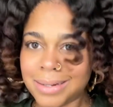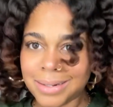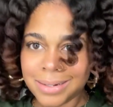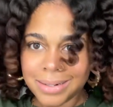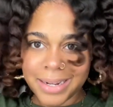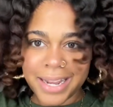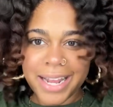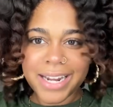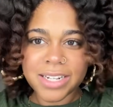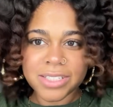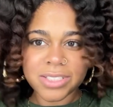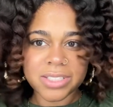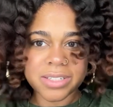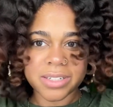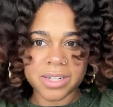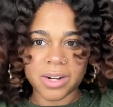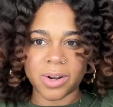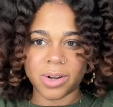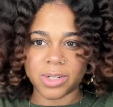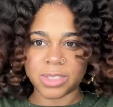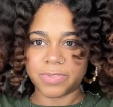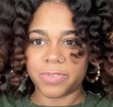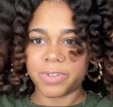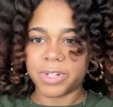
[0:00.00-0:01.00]
Get into the
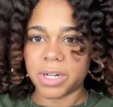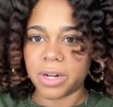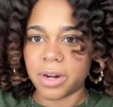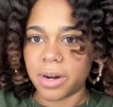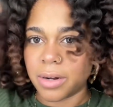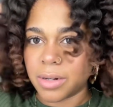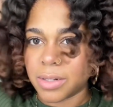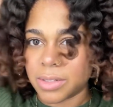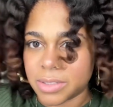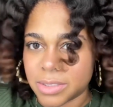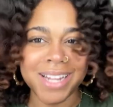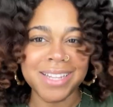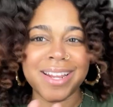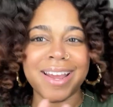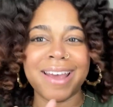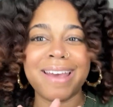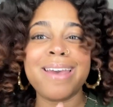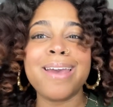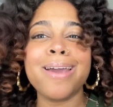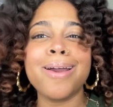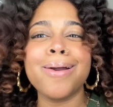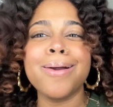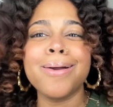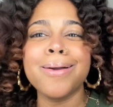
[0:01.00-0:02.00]
curls for the girls. The
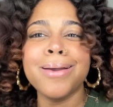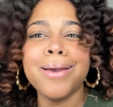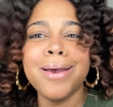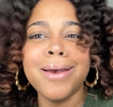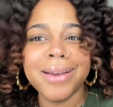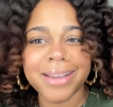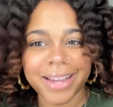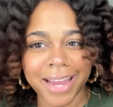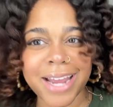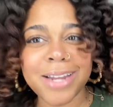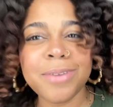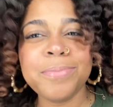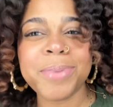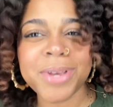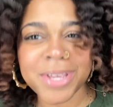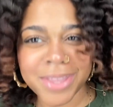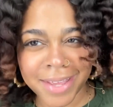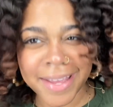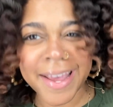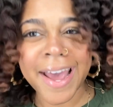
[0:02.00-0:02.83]
hair can be the